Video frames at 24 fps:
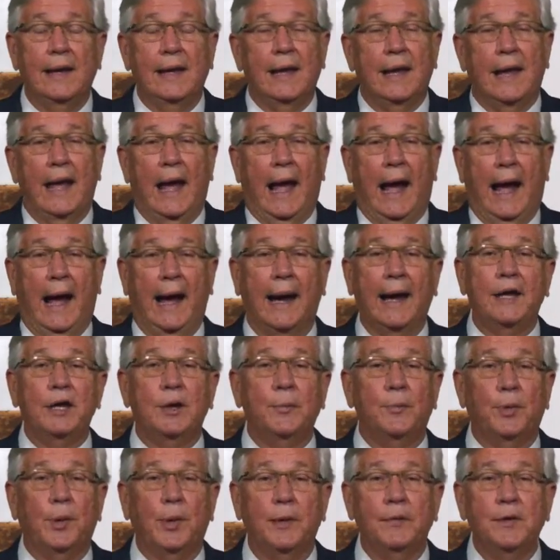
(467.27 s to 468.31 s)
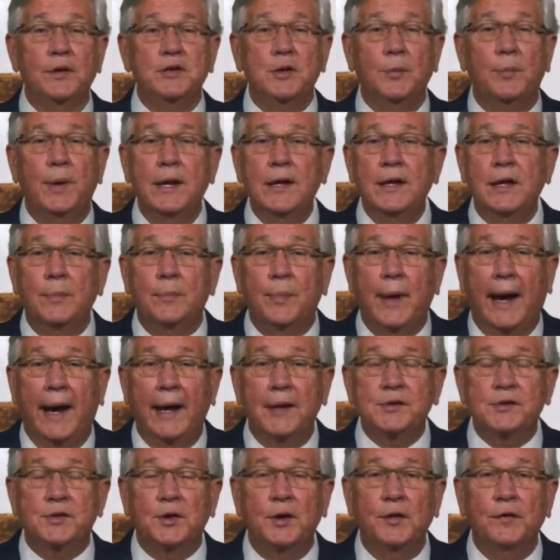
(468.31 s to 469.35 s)
I had the privilege of being the
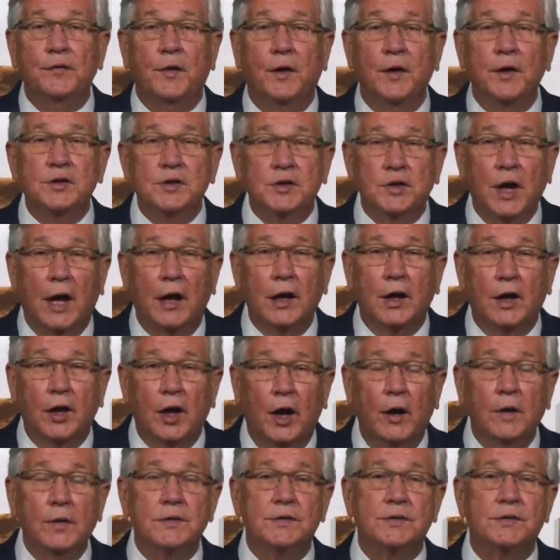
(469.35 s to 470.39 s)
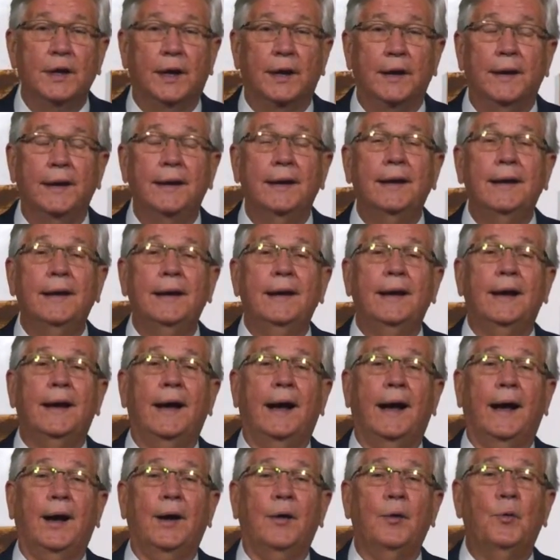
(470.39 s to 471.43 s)
pastor for Chuck Colson
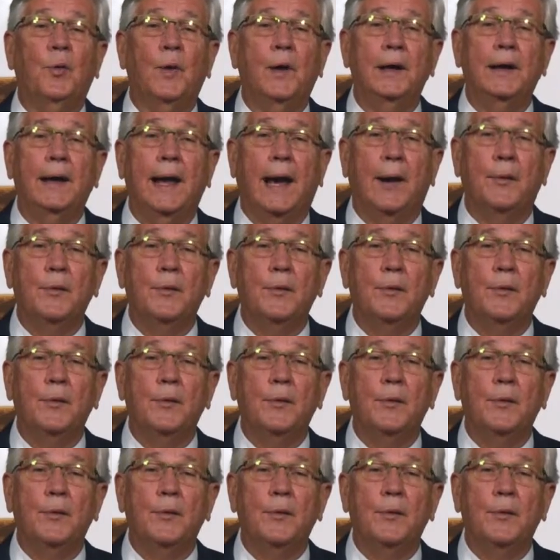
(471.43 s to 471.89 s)
when I was